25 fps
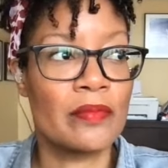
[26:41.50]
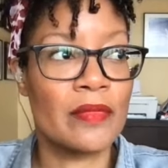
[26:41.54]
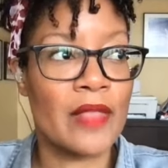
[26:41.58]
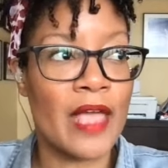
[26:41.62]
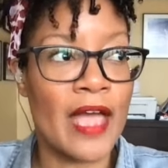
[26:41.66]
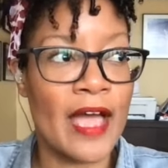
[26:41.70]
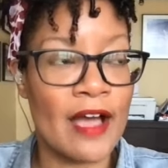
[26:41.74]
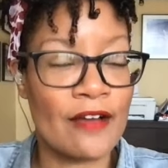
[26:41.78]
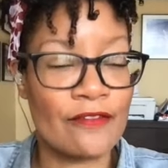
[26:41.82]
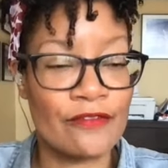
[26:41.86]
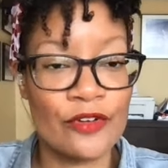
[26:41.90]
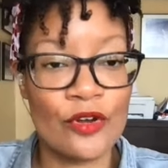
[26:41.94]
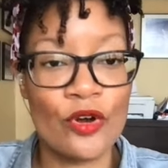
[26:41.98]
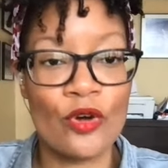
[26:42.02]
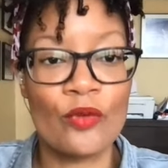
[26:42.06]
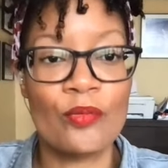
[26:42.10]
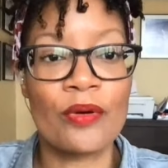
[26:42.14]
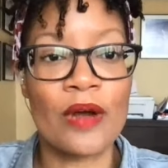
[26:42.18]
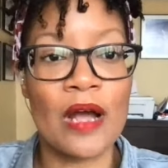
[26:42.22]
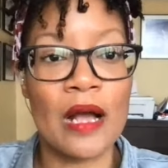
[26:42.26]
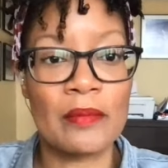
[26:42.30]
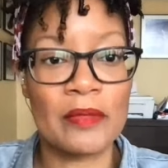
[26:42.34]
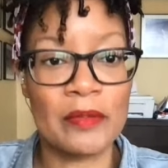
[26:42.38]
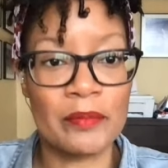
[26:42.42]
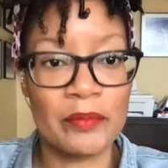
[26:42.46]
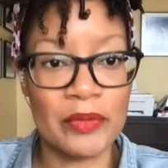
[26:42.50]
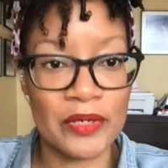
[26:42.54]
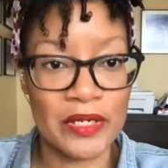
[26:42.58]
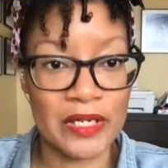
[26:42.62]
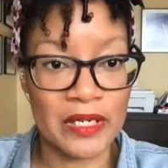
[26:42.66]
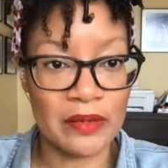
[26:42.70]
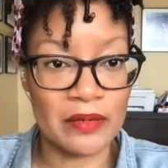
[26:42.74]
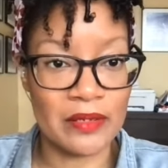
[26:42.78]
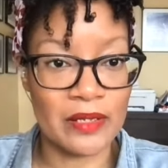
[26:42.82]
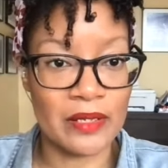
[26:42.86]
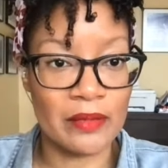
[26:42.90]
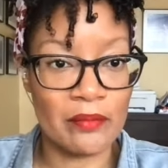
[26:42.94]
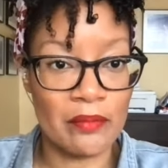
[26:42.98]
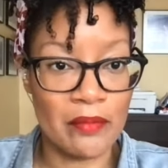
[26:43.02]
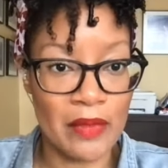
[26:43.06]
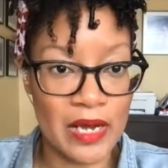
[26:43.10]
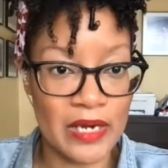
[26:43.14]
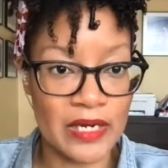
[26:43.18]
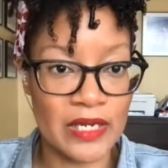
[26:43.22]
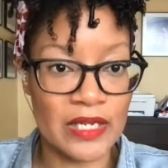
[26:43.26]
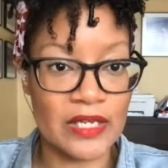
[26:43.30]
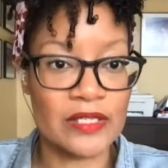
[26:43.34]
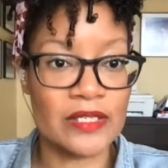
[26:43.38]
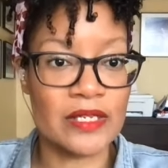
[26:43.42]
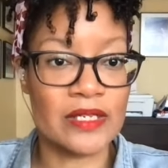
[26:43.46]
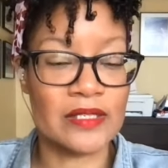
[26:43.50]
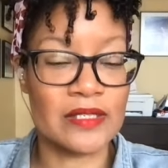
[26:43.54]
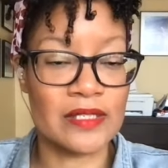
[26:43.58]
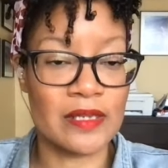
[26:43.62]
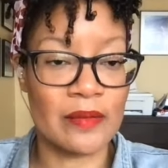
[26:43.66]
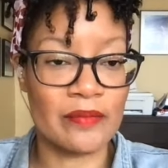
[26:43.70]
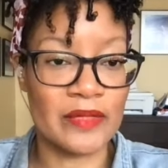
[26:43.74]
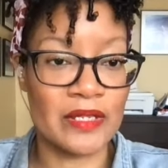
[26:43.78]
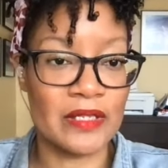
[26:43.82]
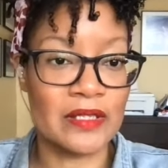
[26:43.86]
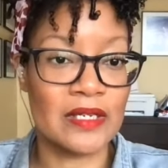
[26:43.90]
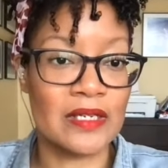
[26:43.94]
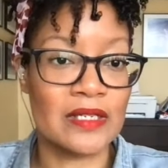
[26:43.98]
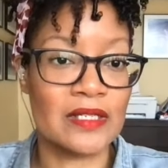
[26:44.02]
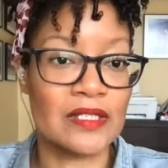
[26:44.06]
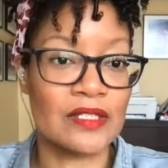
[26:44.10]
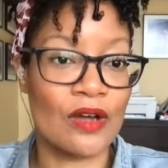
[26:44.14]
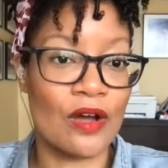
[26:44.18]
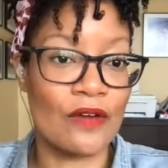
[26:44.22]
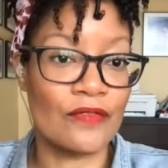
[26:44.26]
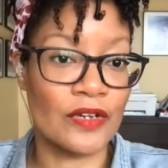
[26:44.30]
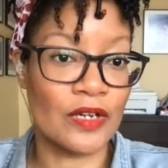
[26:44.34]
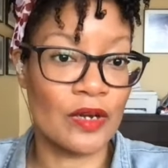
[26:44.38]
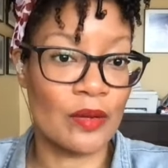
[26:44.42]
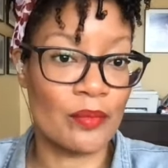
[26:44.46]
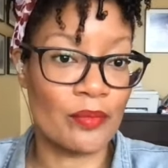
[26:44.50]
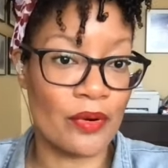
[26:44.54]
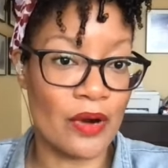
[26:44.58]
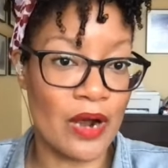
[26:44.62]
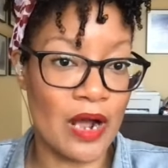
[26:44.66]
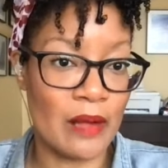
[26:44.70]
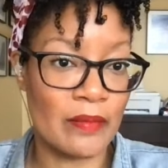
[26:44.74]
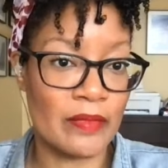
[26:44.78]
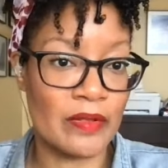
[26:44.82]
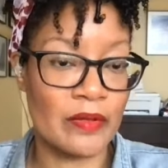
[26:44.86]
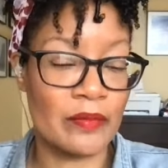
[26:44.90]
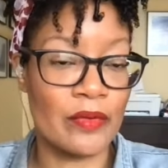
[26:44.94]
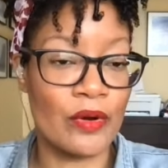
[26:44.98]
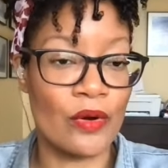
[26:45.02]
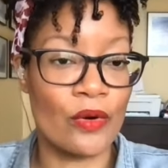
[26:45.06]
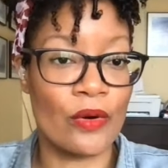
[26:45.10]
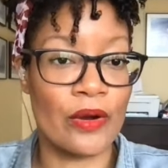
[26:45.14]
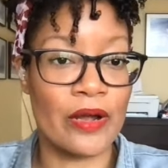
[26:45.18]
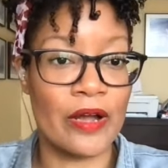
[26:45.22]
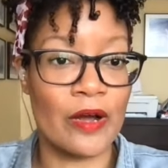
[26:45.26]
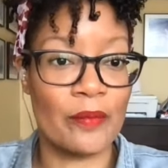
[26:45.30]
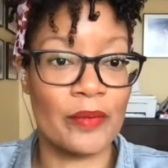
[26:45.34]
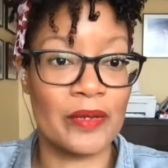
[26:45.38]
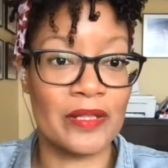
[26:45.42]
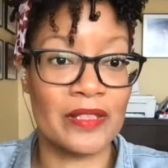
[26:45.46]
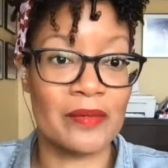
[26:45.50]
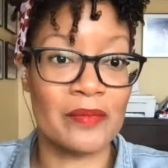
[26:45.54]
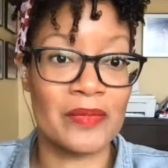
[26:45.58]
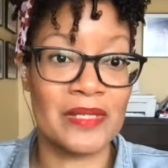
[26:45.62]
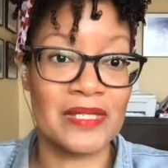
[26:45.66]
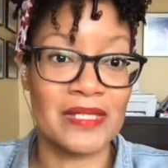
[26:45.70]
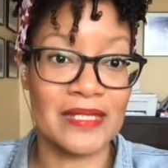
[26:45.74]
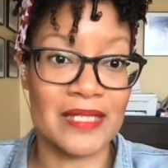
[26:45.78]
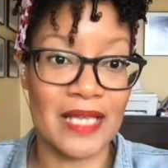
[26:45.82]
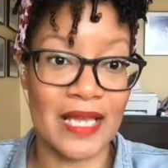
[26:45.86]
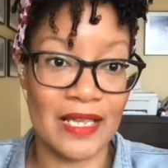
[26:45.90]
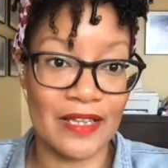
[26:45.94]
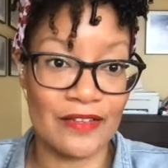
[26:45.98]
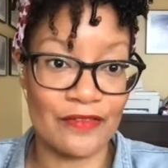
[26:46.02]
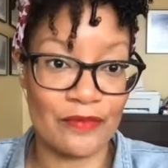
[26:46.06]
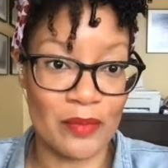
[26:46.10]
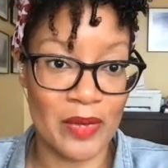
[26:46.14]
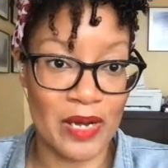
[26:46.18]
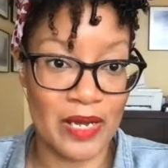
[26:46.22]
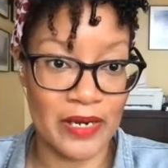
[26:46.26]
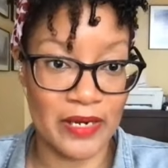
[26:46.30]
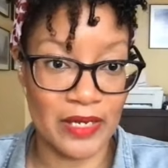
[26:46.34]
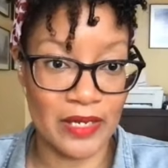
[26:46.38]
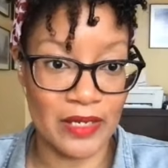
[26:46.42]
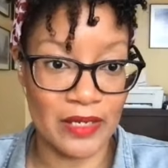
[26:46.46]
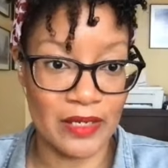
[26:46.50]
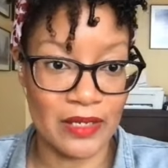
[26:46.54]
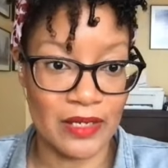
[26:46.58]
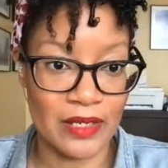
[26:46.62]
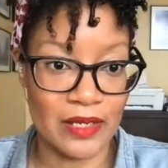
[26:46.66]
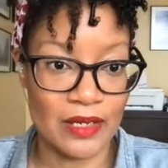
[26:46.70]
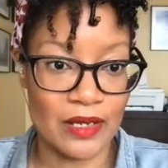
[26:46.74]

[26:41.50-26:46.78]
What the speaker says: have no problem putting money to something that is solving a problem or helping them save money.